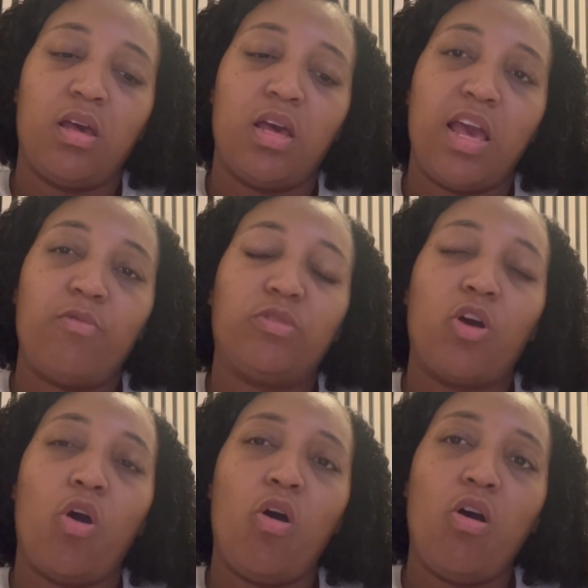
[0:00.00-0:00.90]
it was
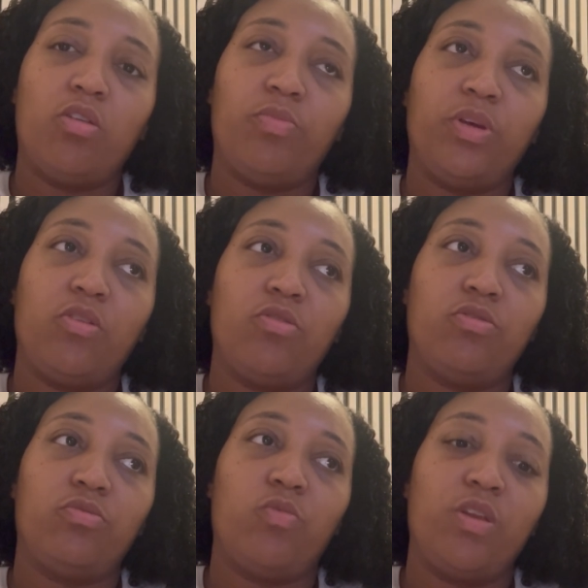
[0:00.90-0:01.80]
hard,
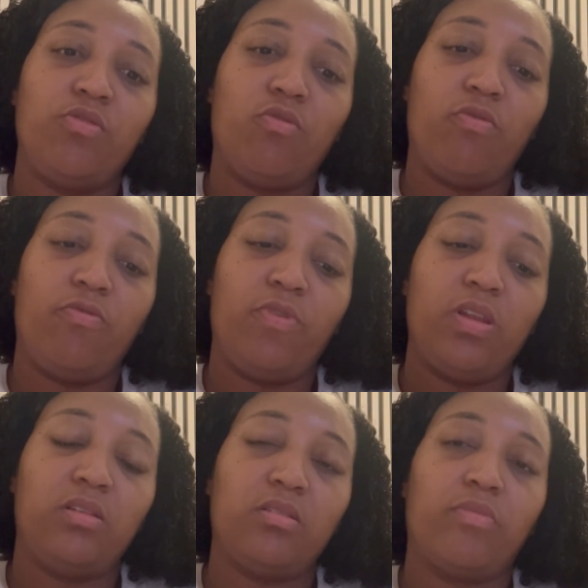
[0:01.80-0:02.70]
because when you're
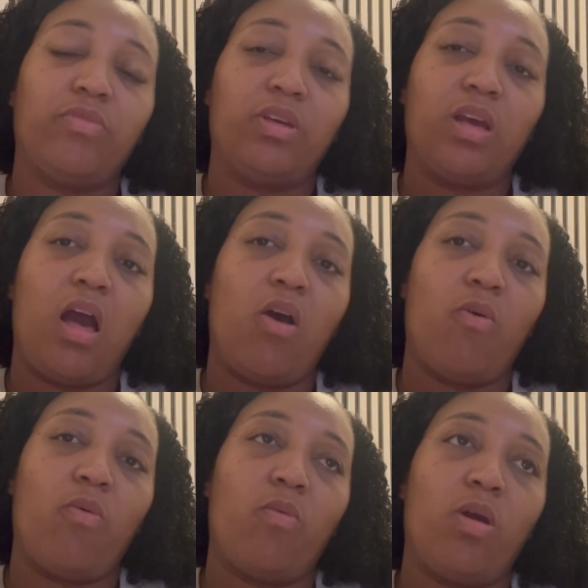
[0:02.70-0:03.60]
filling something
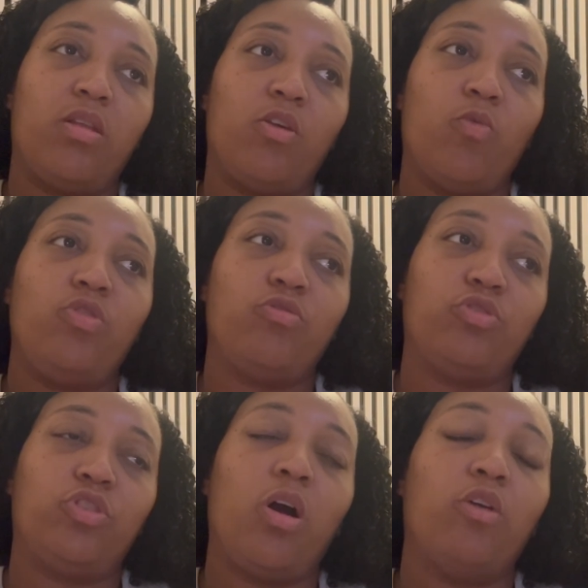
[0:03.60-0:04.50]
out and knowing your
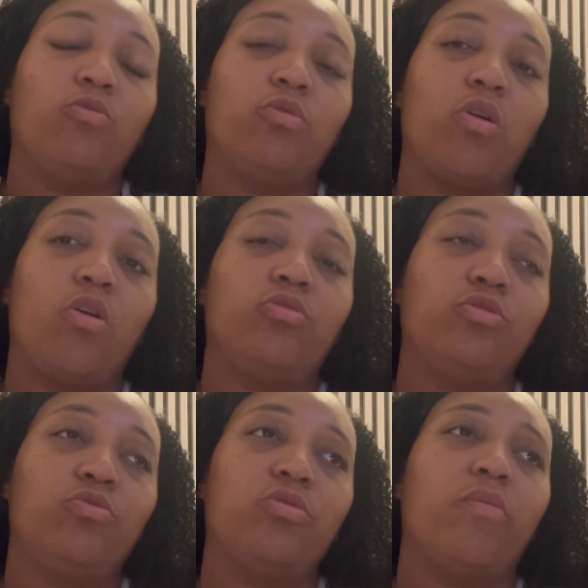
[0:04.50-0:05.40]
child can't
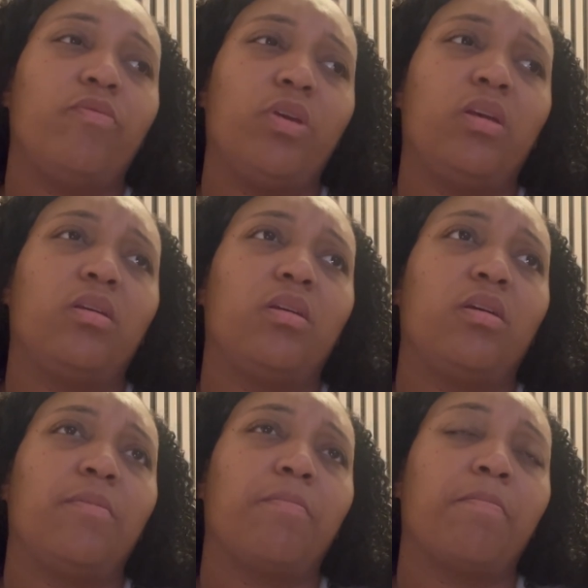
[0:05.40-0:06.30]
do something,
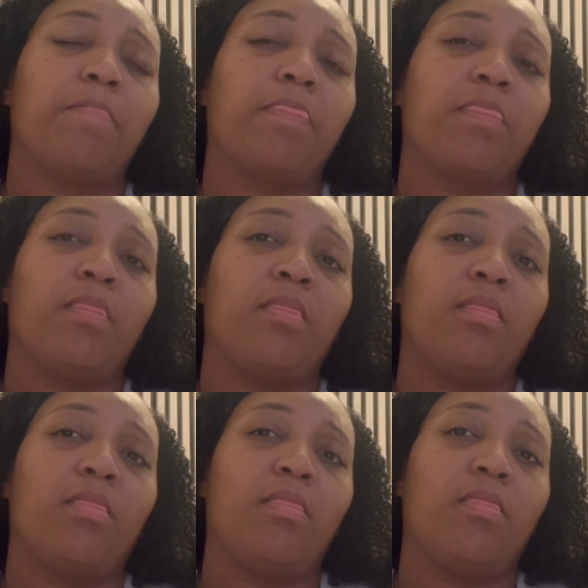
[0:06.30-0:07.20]

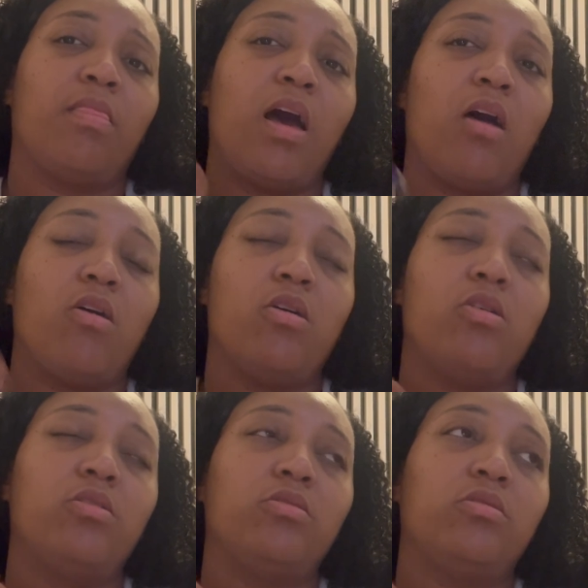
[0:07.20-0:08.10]
that
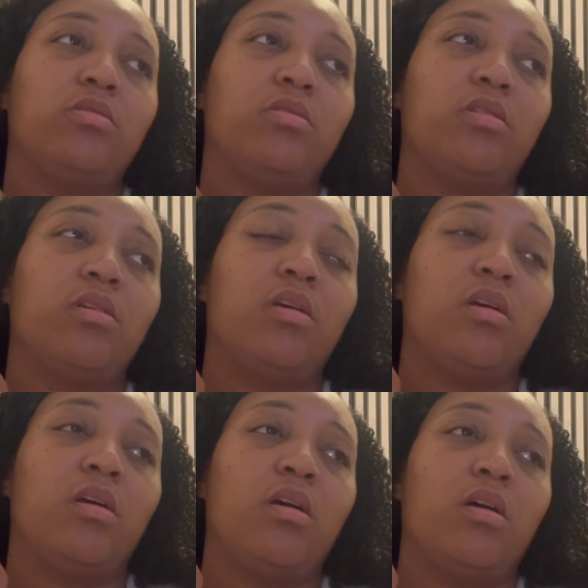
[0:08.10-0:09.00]
hurts
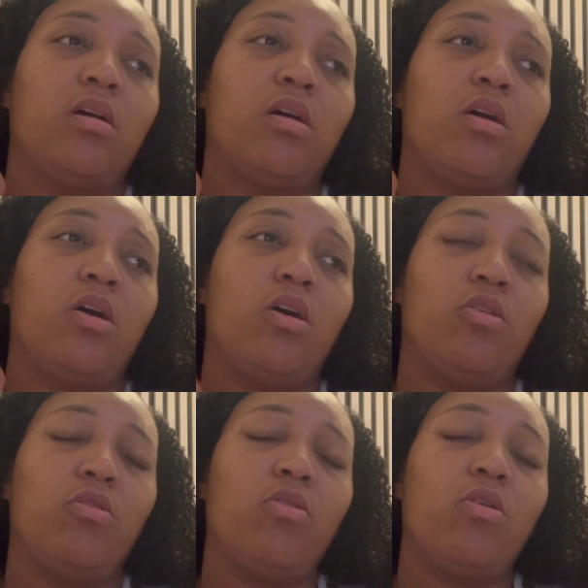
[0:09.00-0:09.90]
a
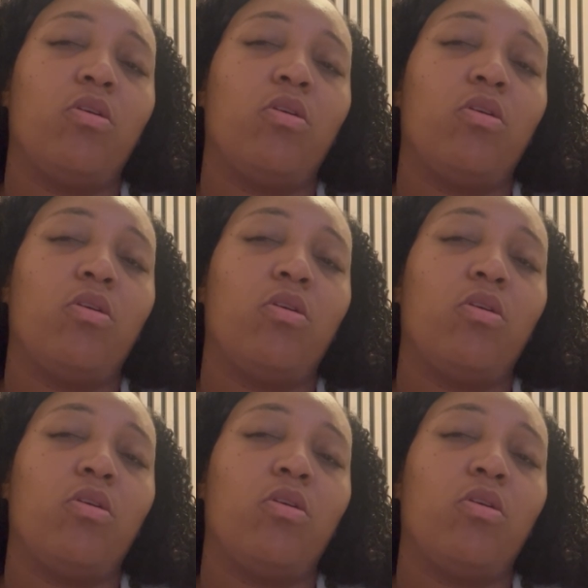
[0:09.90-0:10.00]
lot.